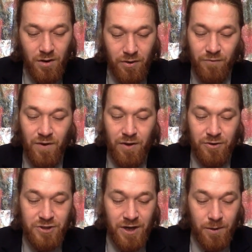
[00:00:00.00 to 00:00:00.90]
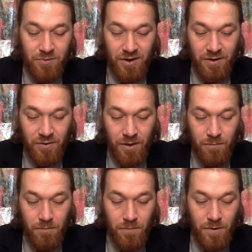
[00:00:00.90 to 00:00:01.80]
Their father Jacob said to
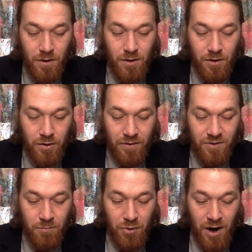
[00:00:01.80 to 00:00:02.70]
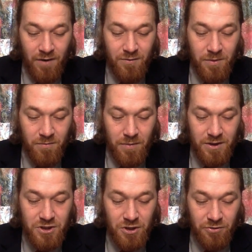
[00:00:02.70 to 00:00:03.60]
them, 'You have deprived me of my
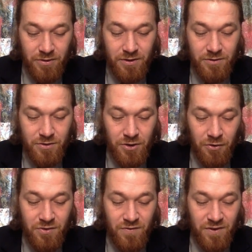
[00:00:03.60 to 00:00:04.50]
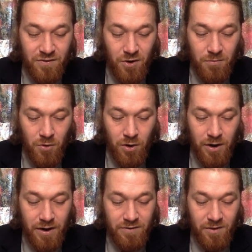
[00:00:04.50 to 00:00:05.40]
children. Joseph is no more,
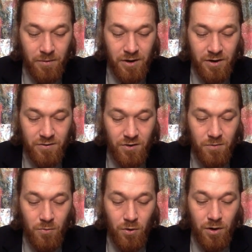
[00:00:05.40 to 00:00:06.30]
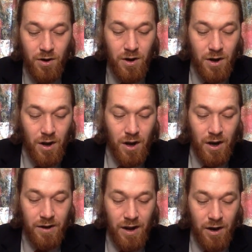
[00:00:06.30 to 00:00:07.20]
and Simeon is no more,
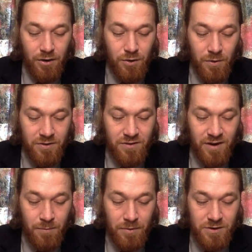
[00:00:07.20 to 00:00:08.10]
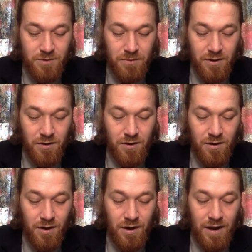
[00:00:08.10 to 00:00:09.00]
and now you want to take Benjamin.
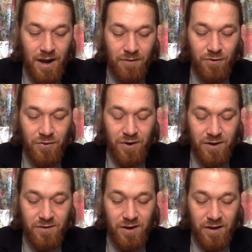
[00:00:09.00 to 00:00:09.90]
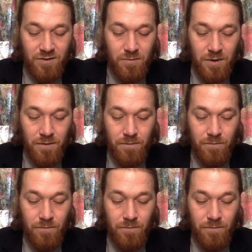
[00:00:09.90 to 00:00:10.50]
Everything is against me.'